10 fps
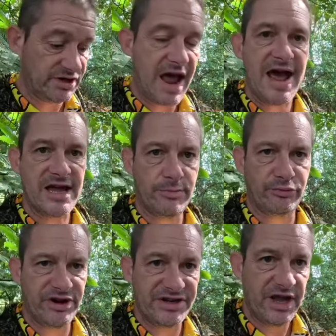
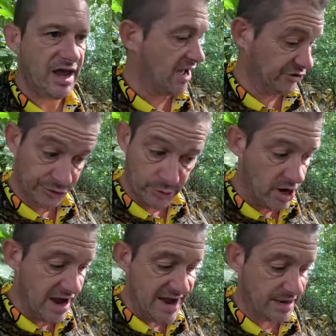hybrid I don't know
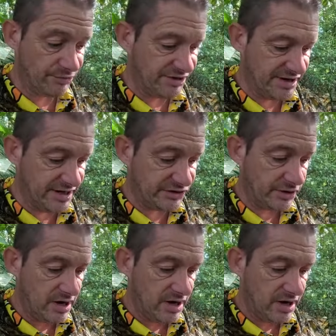what hybrid is